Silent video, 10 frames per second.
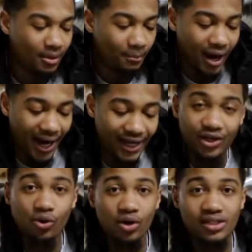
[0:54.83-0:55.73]
buying
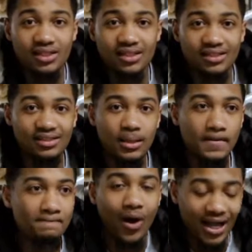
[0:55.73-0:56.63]
courses,
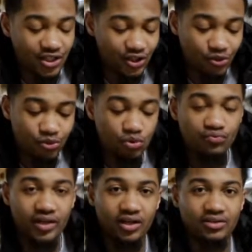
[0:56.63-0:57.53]
watching YouTube
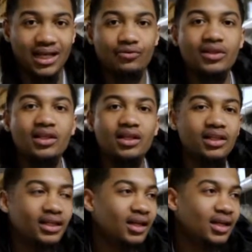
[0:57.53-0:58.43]
videos. Like, we
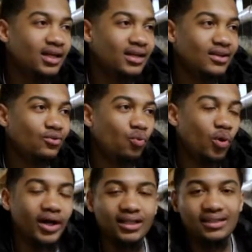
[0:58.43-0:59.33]
literally
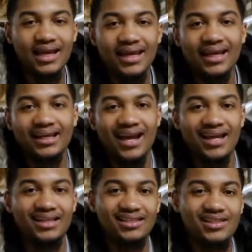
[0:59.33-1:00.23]
worked day and
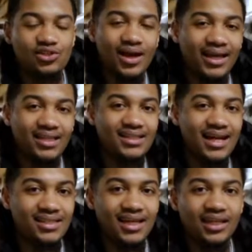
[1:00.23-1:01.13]
night to try to get to
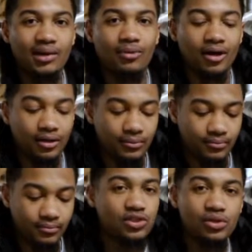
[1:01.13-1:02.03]
10K mark.
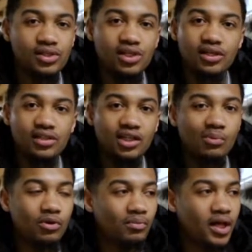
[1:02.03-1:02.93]
And so it took us a
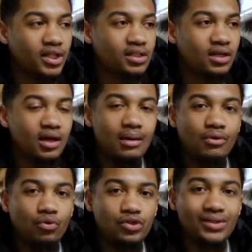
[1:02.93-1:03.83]
couple months,
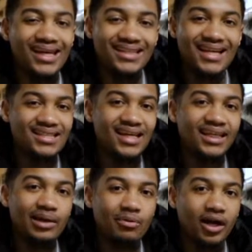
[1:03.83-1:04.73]
but once we hit that
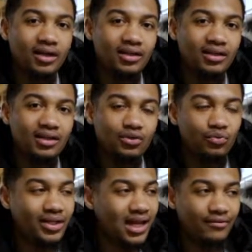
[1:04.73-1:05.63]
10K mark,
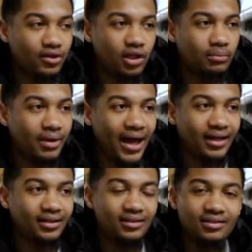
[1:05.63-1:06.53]
we never looked back.
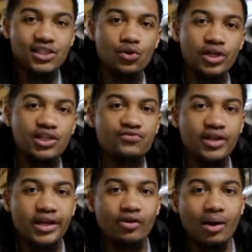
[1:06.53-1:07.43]
So in this
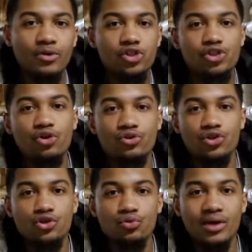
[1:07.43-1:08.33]
video, I'm gonna show
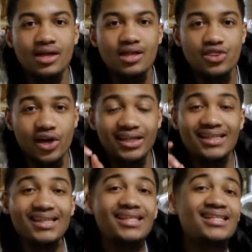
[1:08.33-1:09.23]
you the
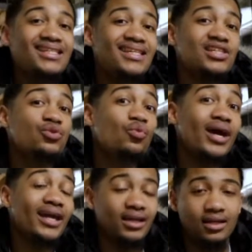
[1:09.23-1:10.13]
easiest
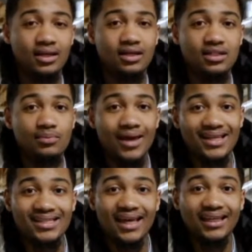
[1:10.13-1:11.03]
way to make
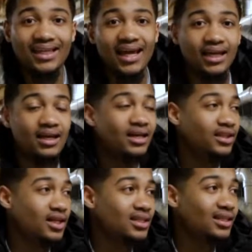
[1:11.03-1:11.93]
10K.
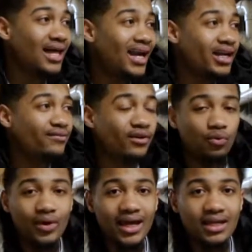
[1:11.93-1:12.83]
There's a lot of different
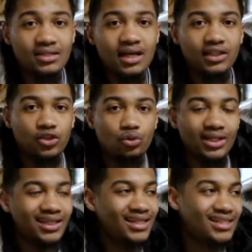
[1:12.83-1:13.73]
ways you
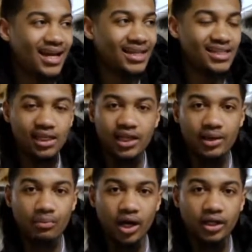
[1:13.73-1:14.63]
could get to that 10K
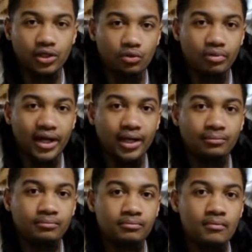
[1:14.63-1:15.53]
mark in your
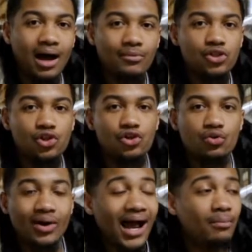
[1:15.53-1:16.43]
brand, but I'm gonna show you
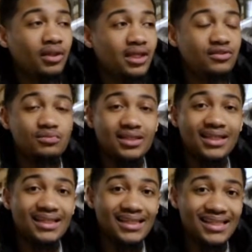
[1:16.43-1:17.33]
what I believe to be
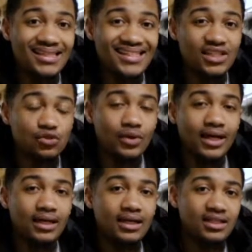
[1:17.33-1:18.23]
the easiest
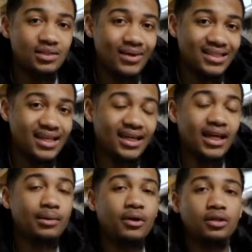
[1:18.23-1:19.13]
way to make
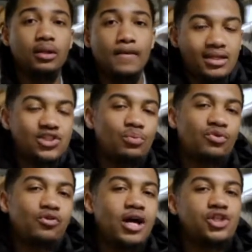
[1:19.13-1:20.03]
10K a month. And so
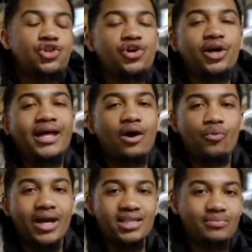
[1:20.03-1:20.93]
before I show y'all that
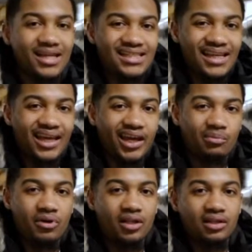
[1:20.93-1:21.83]
way to make 10K in a
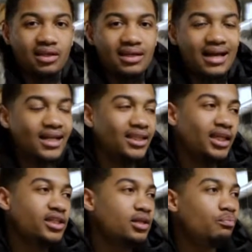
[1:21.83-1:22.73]
month, I think
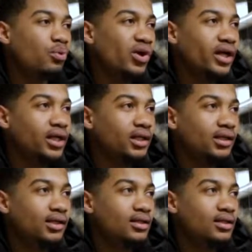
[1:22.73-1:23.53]
it's important